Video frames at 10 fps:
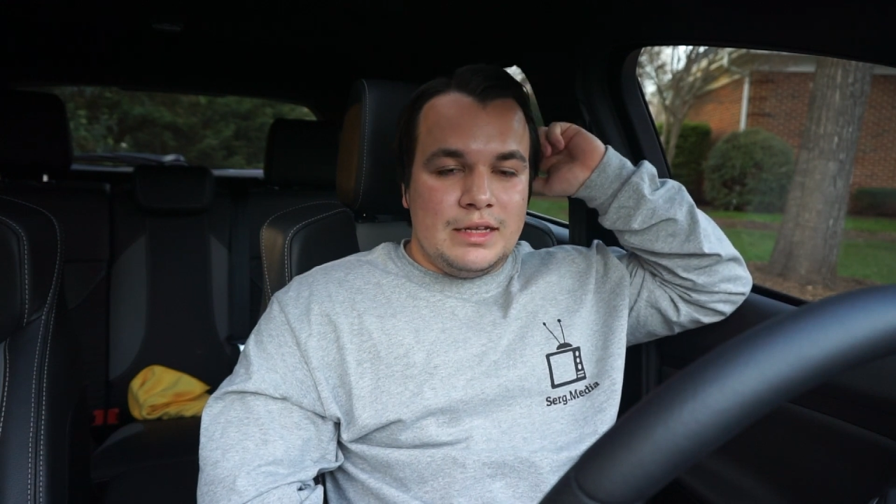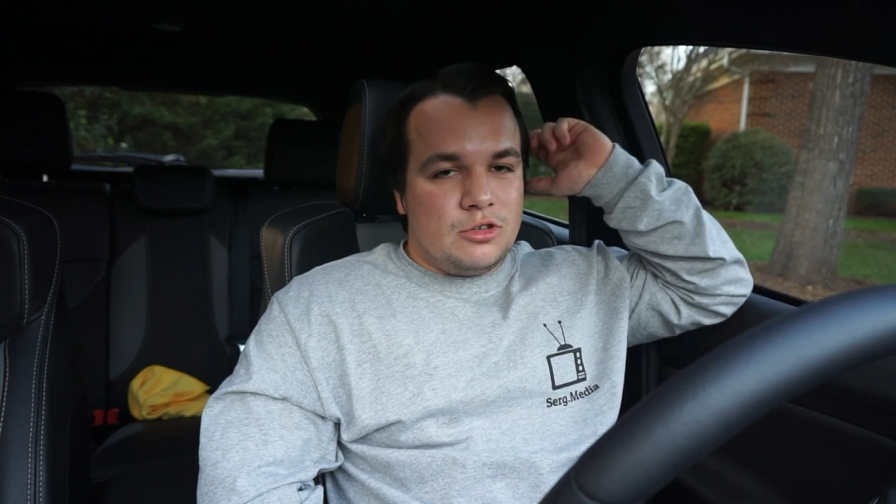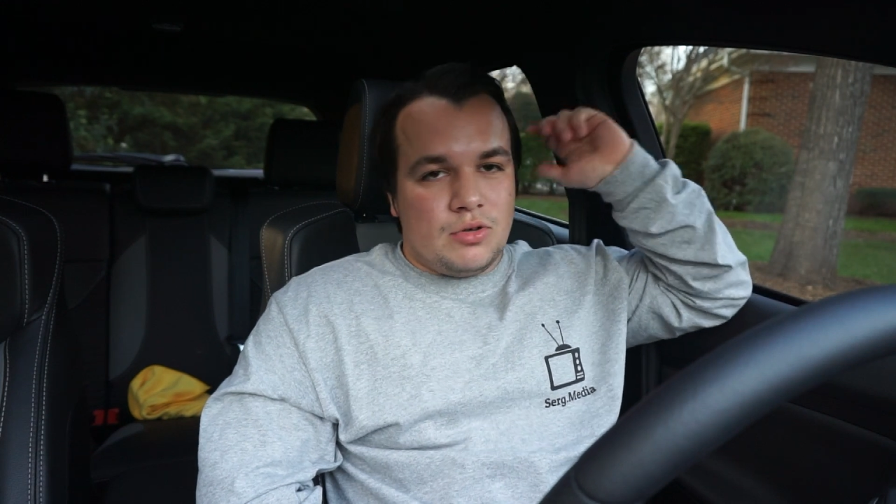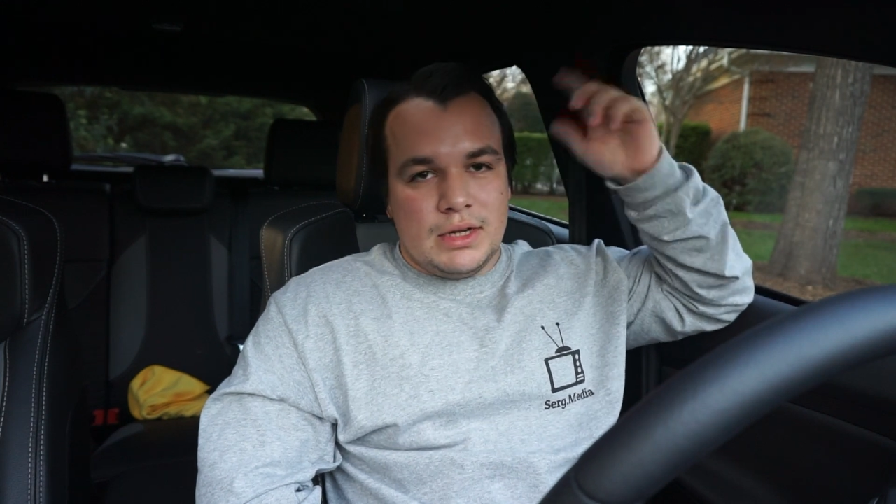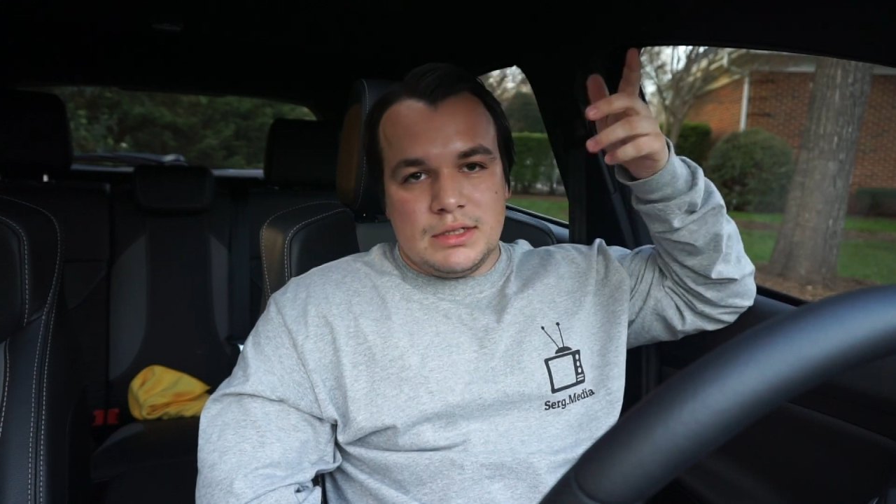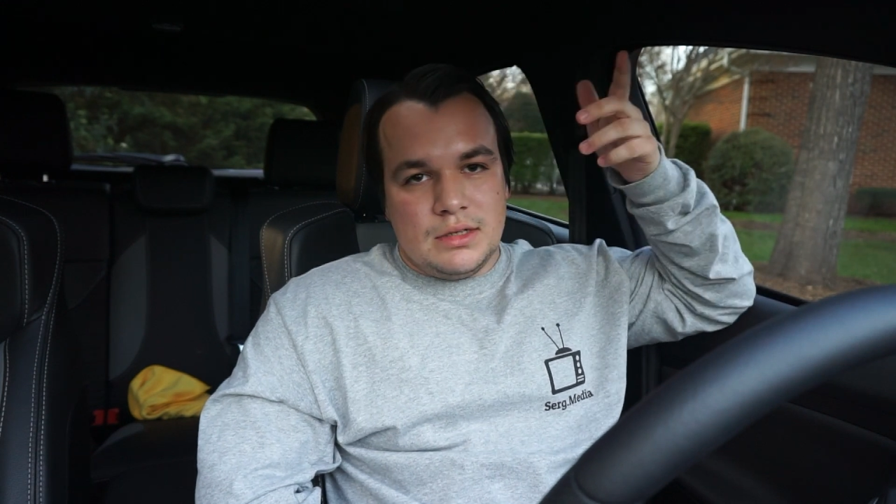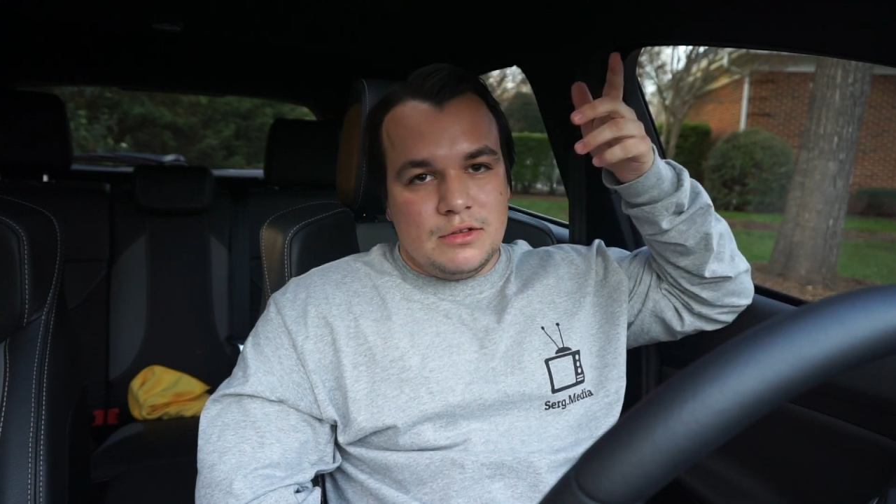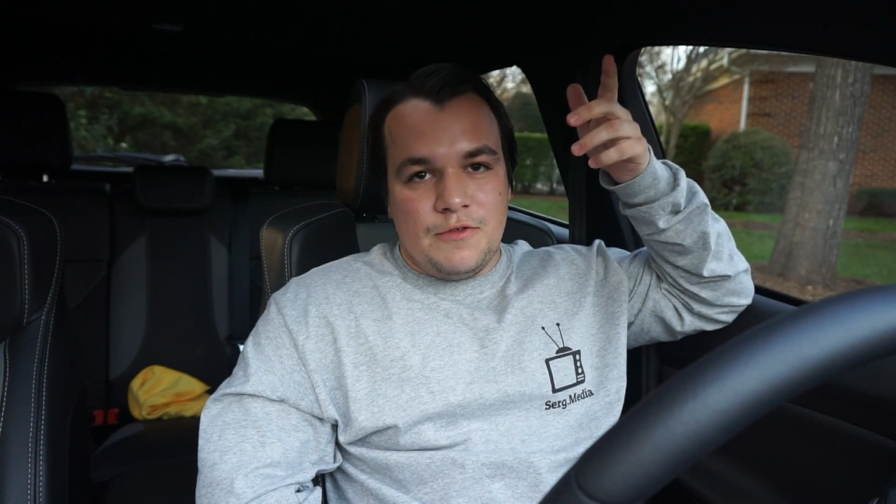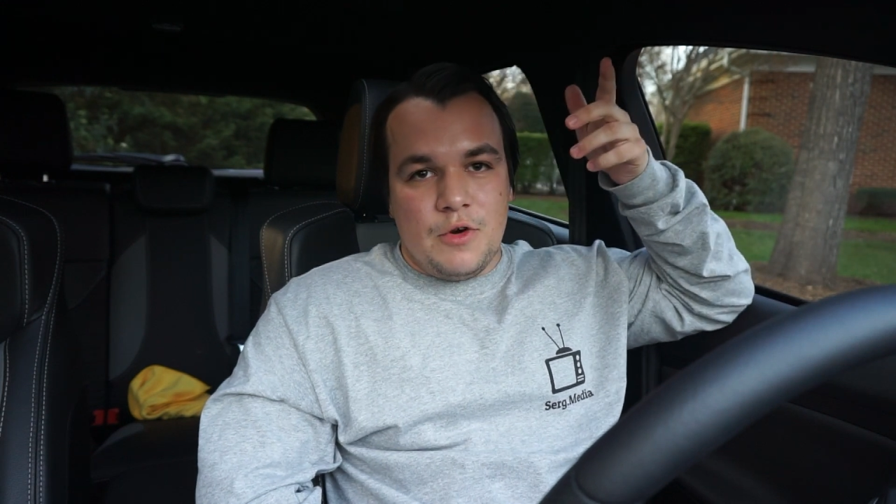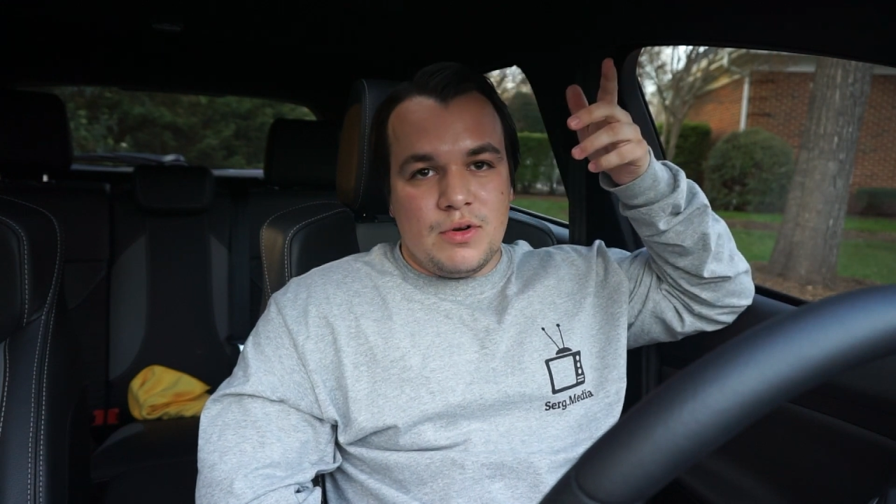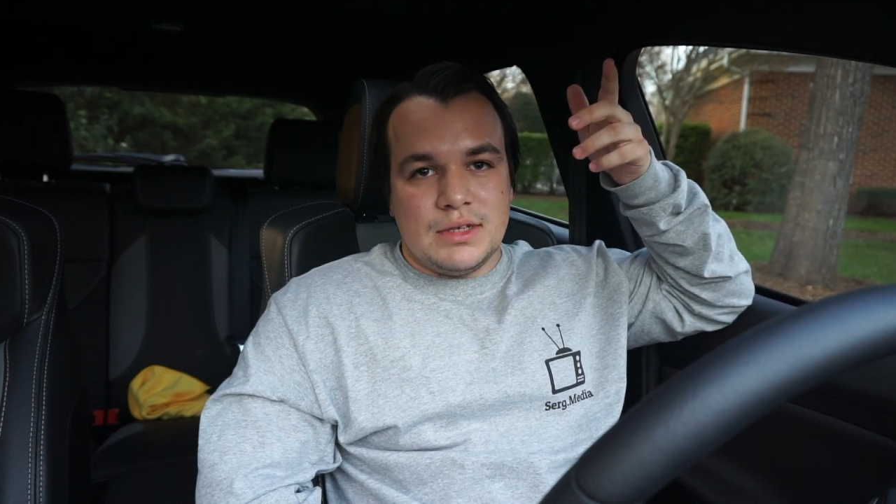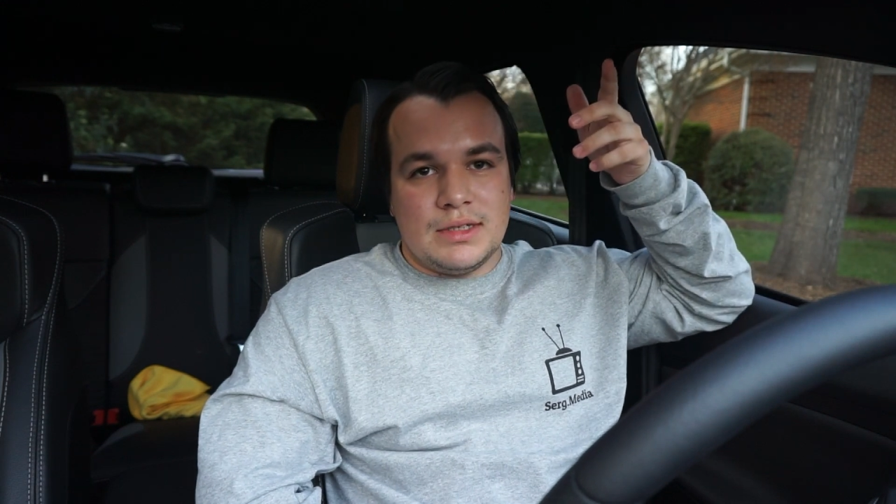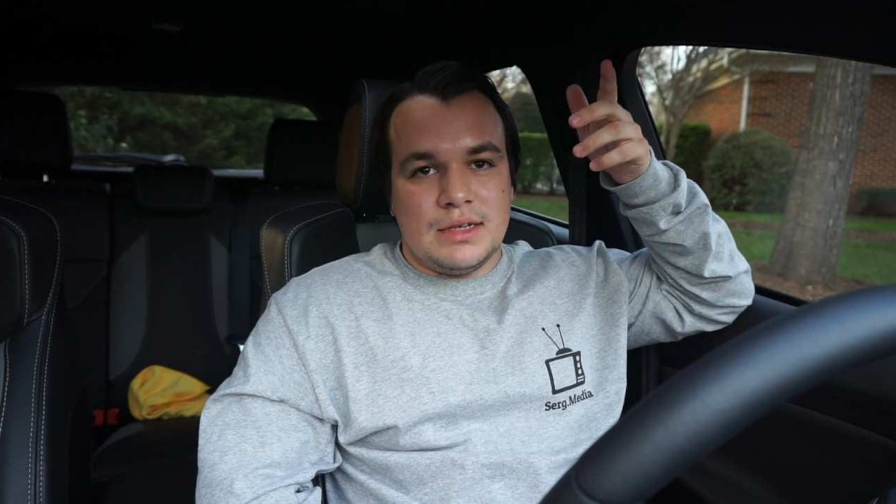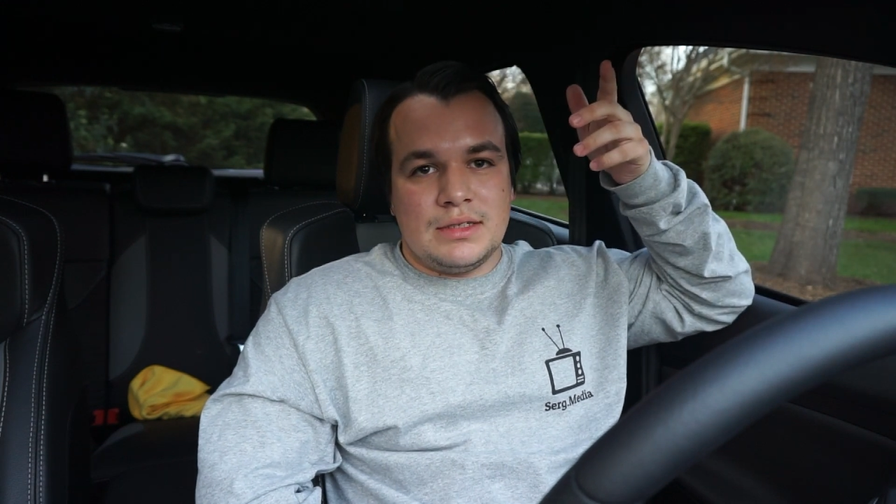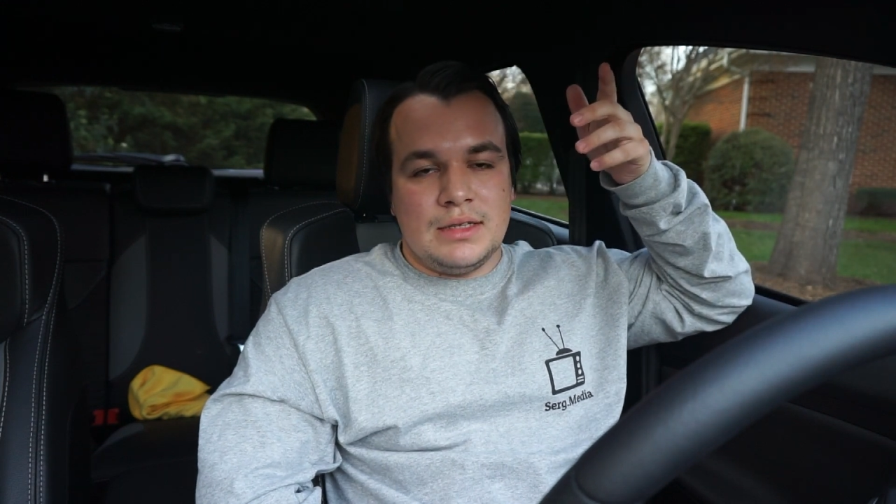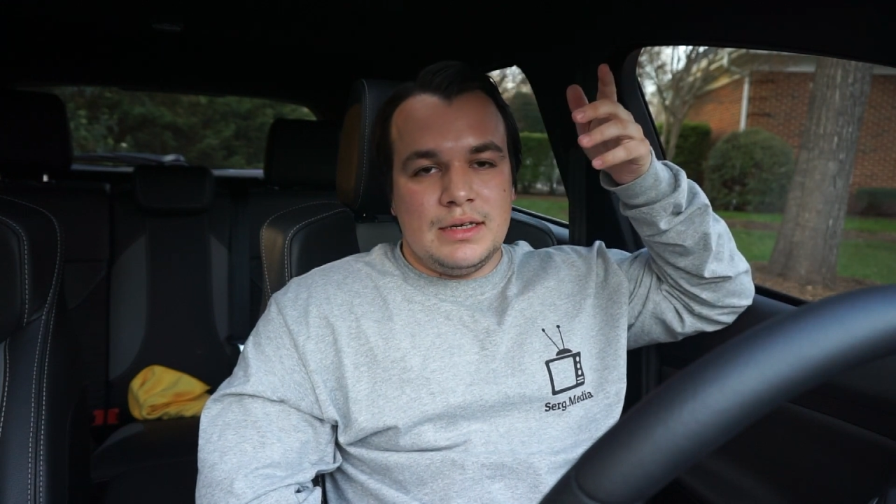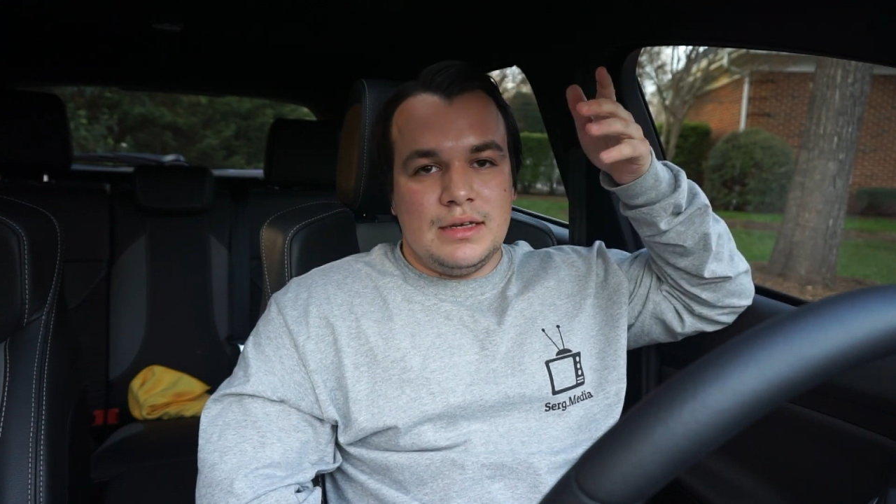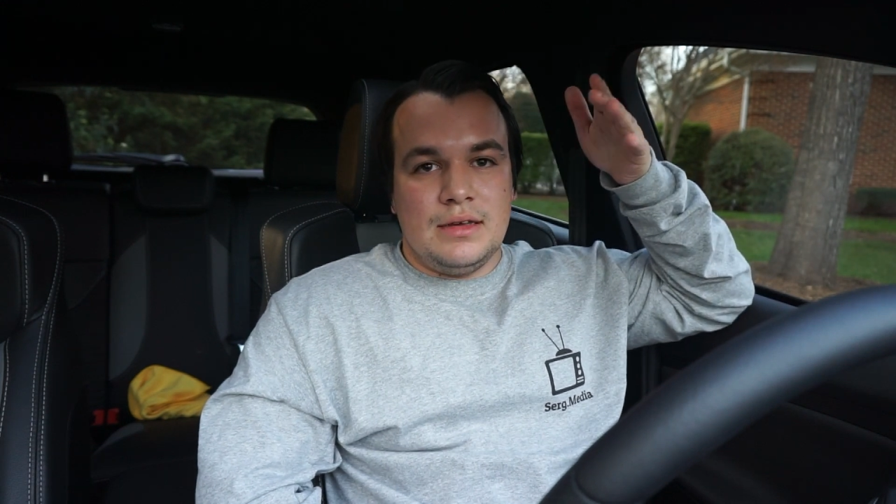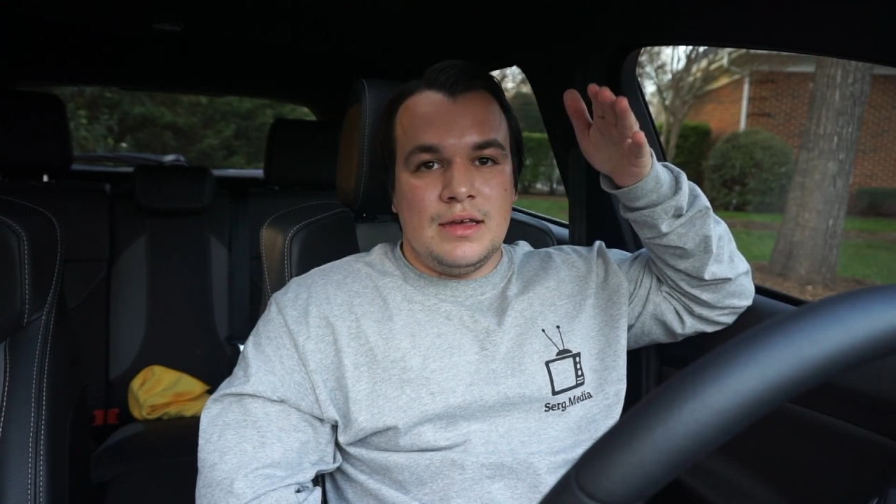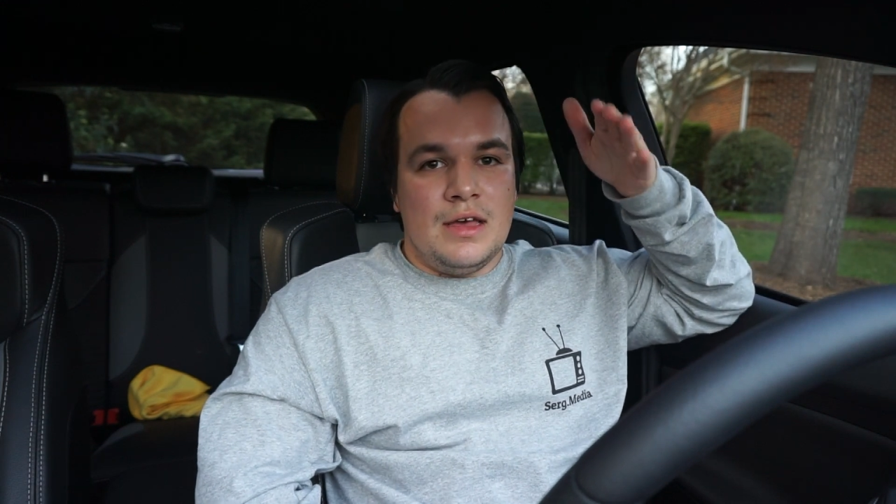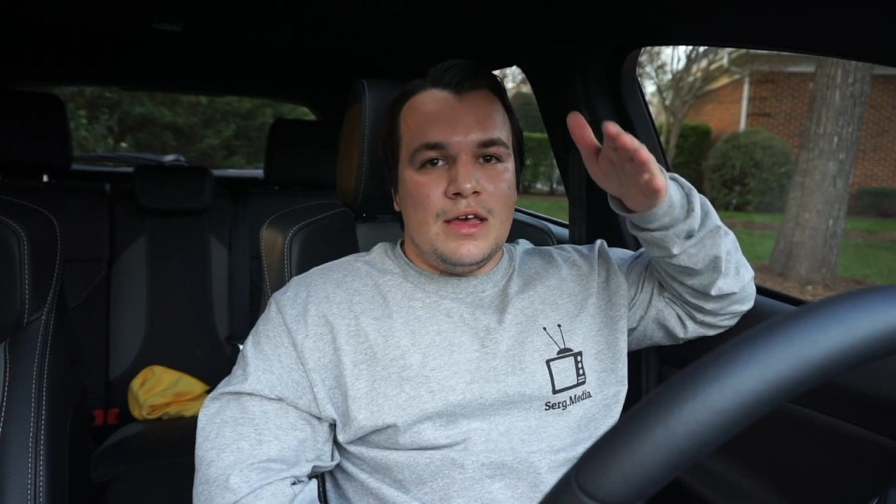interested in the Focus ST,